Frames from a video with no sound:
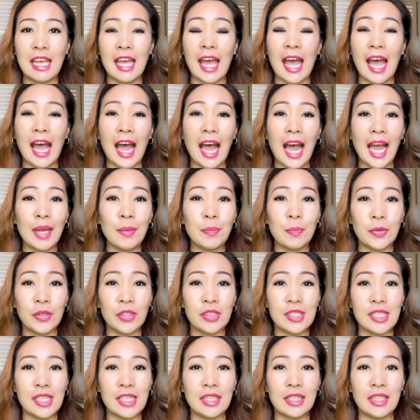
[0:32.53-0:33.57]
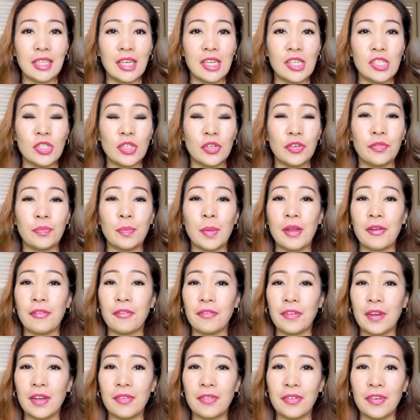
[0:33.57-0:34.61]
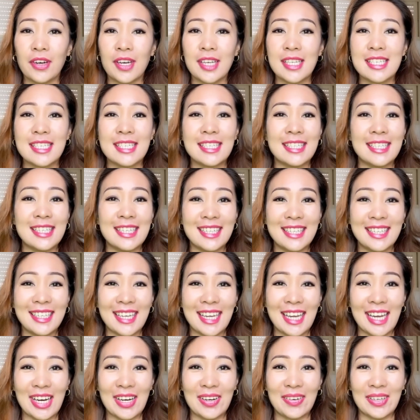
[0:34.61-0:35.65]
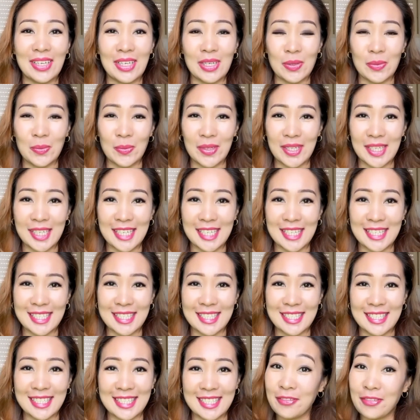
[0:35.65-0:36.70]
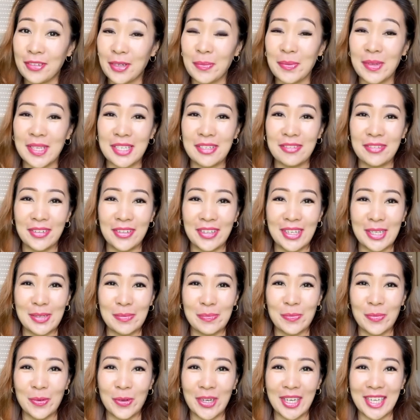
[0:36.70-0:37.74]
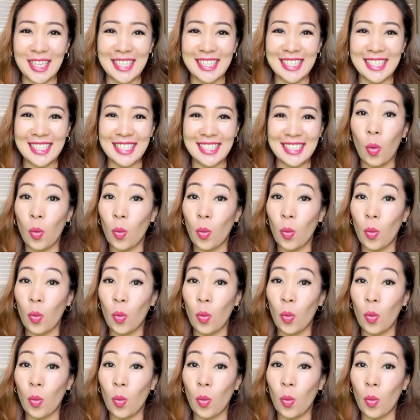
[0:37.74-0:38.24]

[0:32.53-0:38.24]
a high percentage of my favorite skincare ingredient from a different brand.